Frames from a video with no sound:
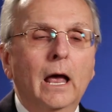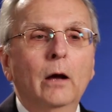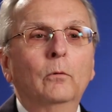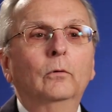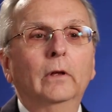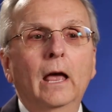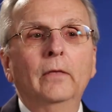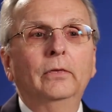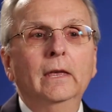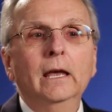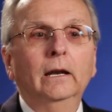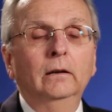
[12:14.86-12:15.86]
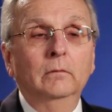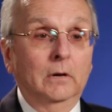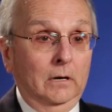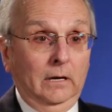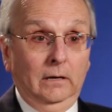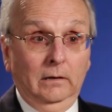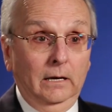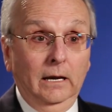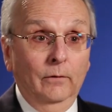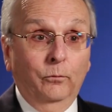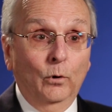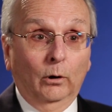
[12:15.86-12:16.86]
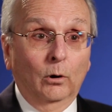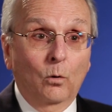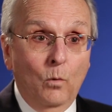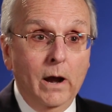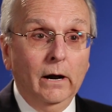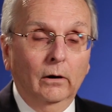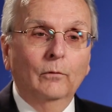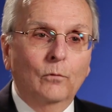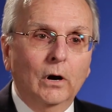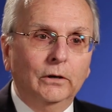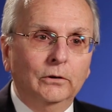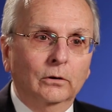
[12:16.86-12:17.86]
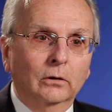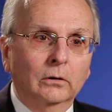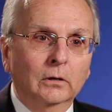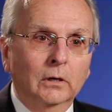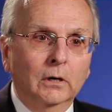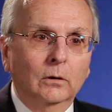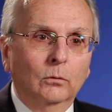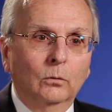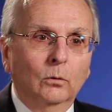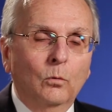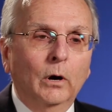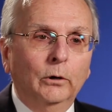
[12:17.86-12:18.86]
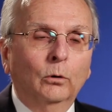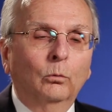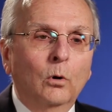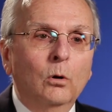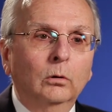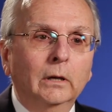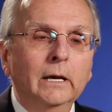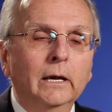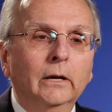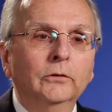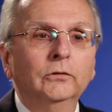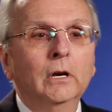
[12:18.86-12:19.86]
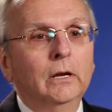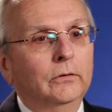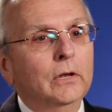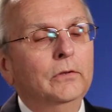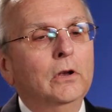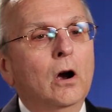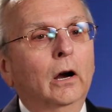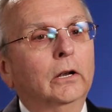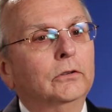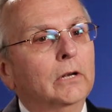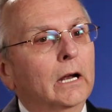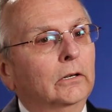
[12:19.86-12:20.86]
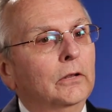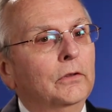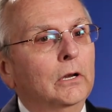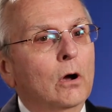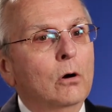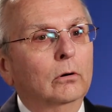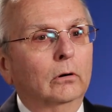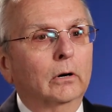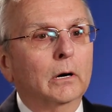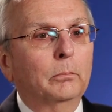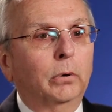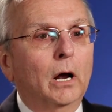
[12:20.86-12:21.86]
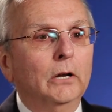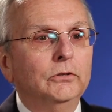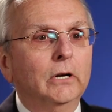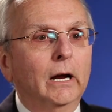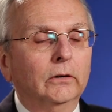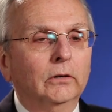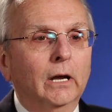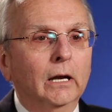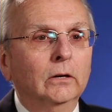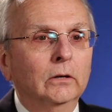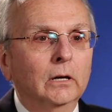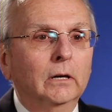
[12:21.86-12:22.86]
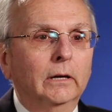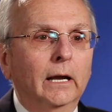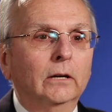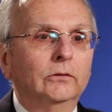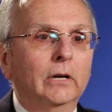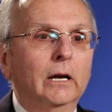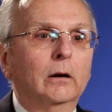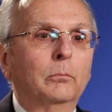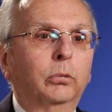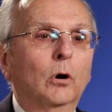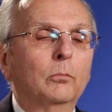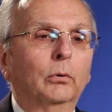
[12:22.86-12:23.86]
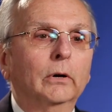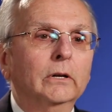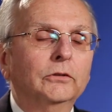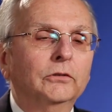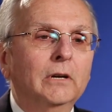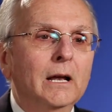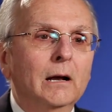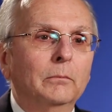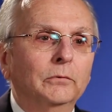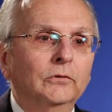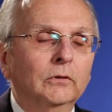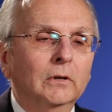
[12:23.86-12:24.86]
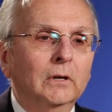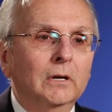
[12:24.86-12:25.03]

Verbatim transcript: And, and then if we're aware of what your what your role is, then the architect and the owner on a project can can take appropriate steps.